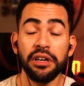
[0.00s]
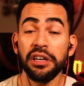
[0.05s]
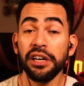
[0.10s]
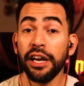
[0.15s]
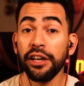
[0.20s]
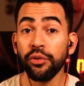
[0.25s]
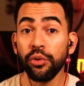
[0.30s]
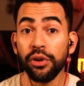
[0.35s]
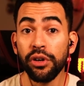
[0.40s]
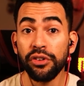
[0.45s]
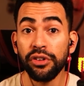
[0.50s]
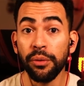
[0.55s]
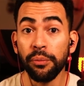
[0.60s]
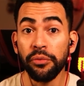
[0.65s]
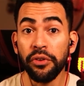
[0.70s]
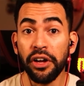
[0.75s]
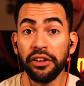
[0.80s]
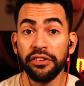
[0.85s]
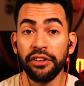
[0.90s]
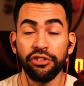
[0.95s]
as well as some
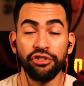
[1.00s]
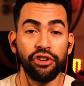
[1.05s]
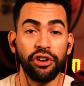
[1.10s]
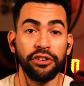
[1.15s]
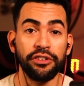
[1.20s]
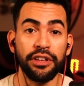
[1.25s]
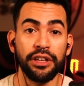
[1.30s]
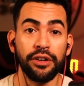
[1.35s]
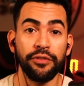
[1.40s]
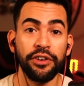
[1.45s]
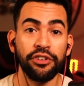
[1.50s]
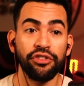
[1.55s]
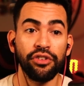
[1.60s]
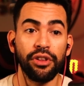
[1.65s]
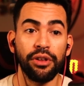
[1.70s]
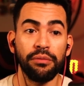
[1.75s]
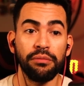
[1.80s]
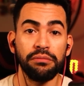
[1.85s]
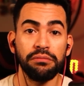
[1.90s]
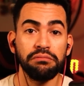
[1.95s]
thoughts I share at the end of each of
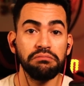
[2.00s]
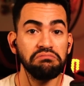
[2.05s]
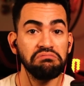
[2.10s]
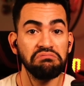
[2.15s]
them.